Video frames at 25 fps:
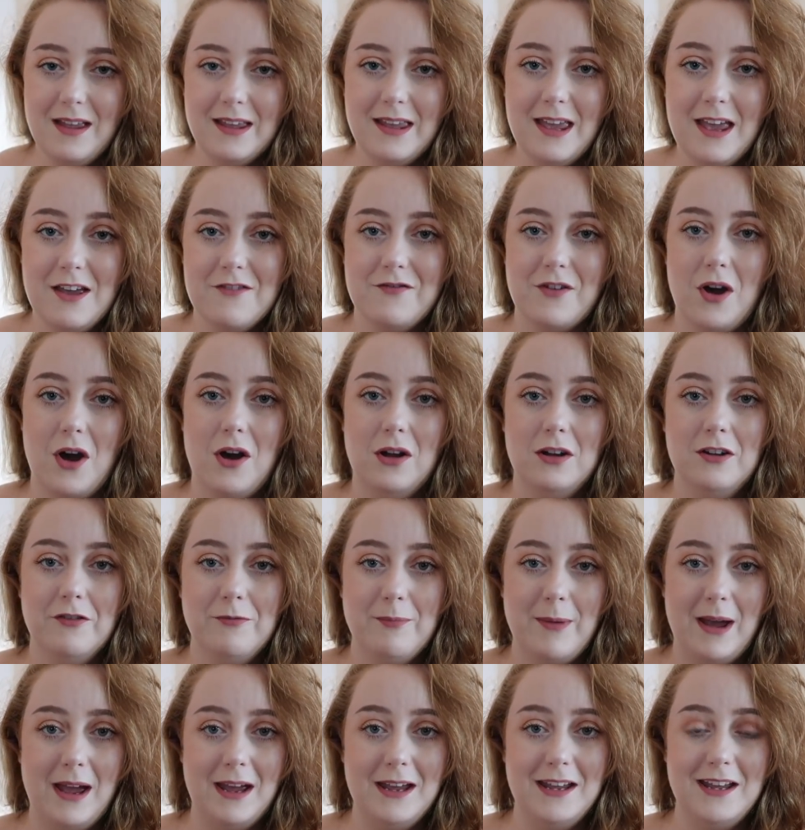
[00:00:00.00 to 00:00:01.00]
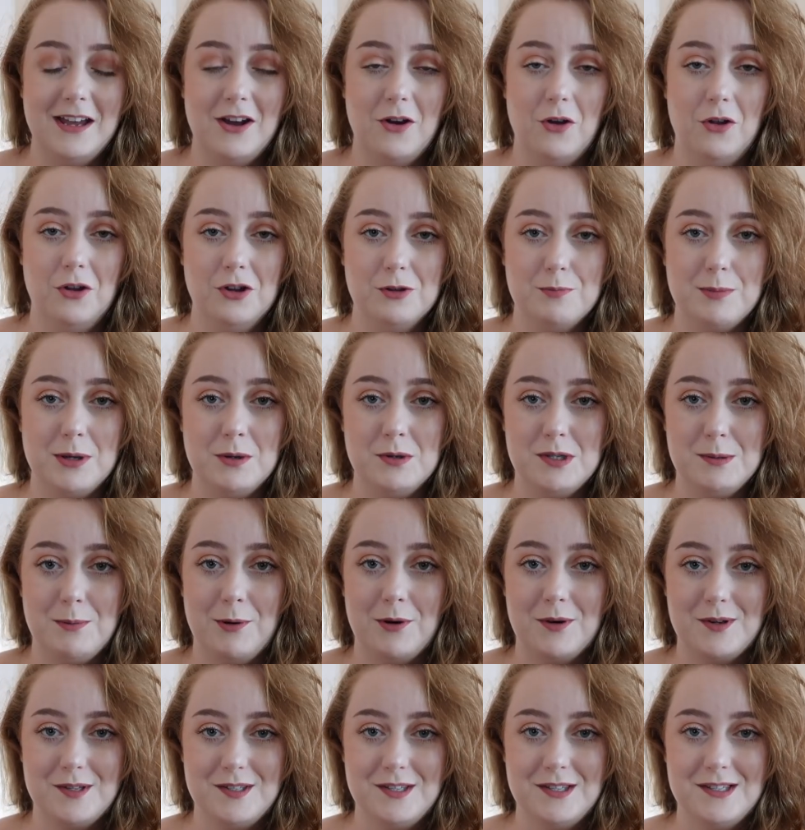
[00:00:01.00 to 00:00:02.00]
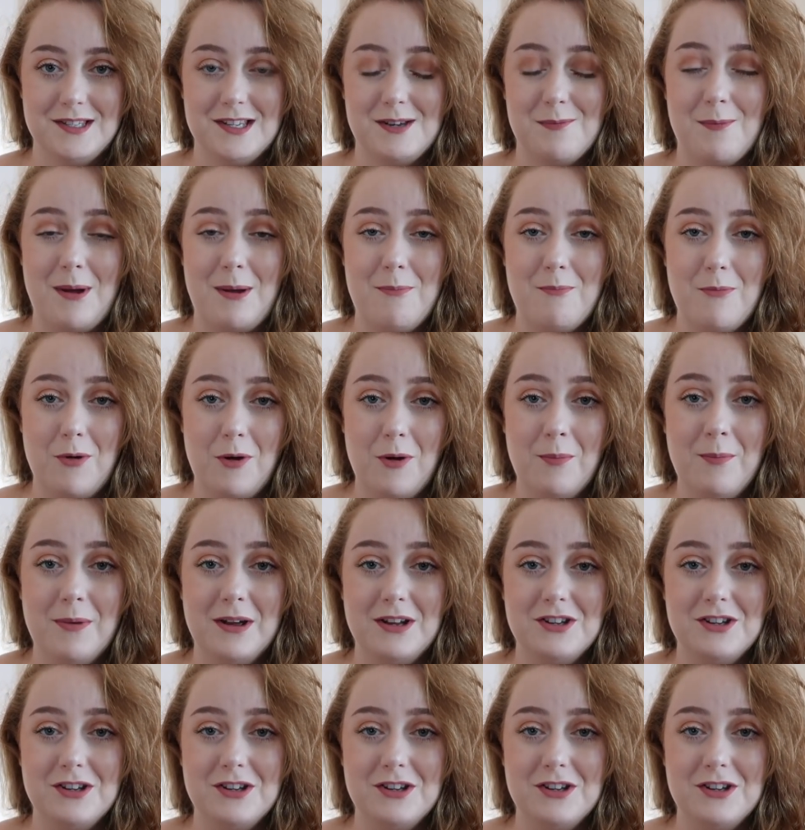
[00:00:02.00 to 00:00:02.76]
give all of my old beauty boxes to my mum,